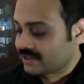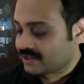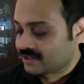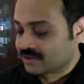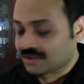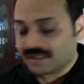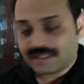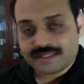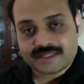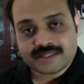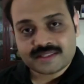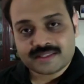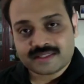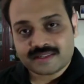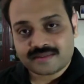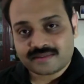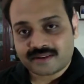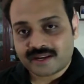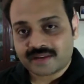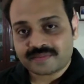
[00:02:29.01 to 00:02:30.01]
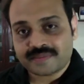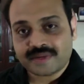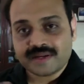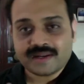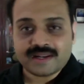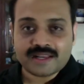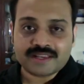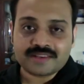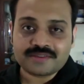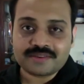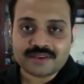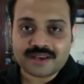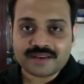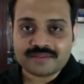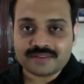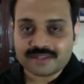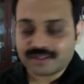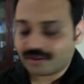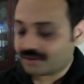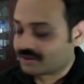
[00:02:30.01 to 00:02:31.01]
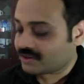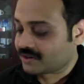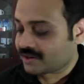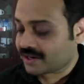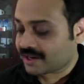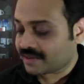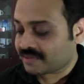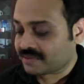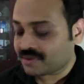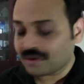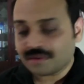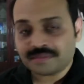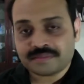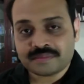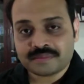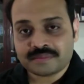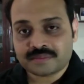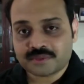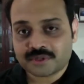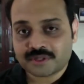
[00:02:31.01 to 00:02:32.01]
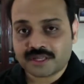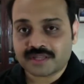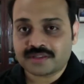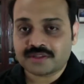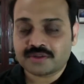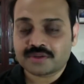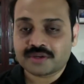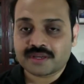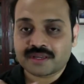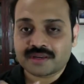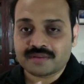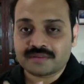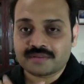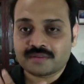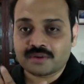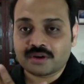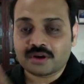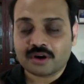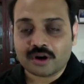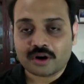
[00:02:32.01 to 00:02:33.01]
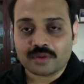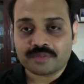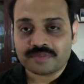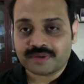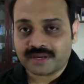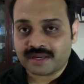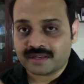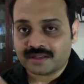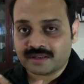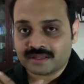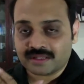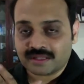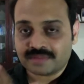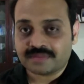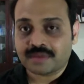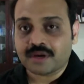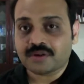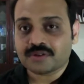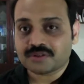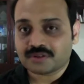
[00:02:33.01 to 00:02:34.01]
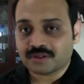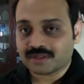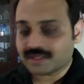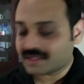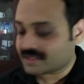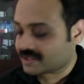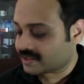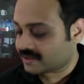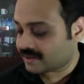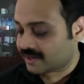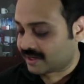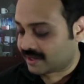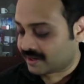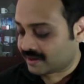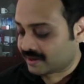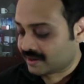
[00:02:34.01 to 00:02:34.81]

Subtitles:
So this is the trackpad like you have it on your laptop so that you can operate the mouse on the screen.